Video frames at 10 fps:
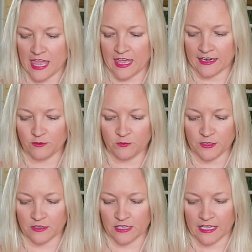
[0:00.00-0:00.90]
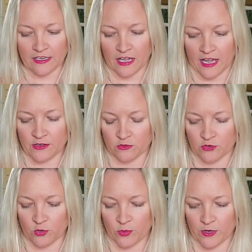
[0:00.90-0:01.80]
and I feel like I don't
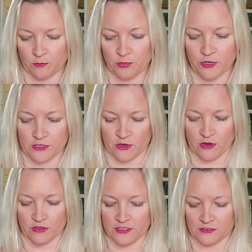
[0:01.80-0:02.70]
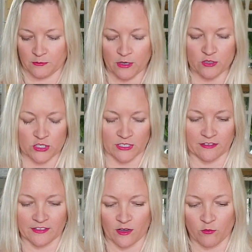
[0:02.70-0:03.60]
know where to put all these
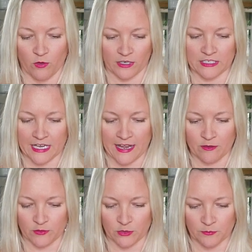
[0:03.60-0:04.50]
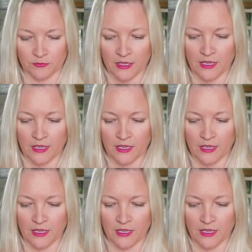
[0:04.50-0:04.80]
emotions of wanting to have you.